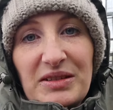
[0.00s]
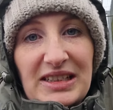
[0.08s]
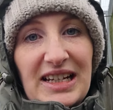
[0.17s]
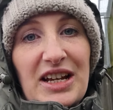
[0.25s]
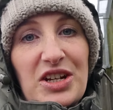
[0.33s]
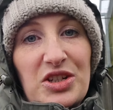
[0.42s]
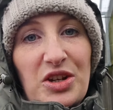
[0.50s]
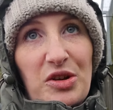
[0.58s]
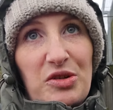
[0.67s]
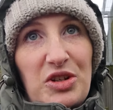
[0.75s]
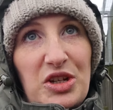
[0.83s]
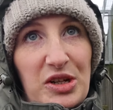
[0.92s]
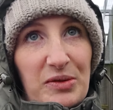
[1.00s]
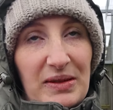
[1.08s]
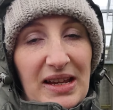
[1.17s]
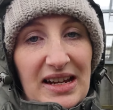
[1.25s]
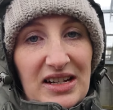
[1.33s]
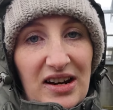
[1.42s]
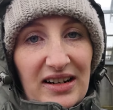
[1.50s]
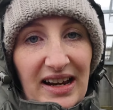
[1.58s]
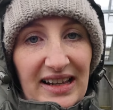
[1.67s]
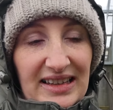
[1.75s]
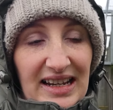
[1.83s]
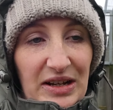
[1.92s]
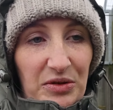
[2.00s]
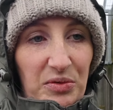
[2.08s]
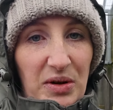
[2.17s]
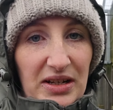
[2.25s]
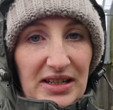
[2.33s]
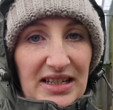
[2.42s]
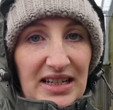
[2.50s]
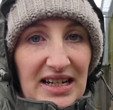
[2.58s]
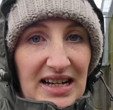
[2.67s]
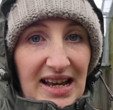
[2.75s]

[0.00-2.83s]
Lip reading: because they are so cute and they're like the little ones.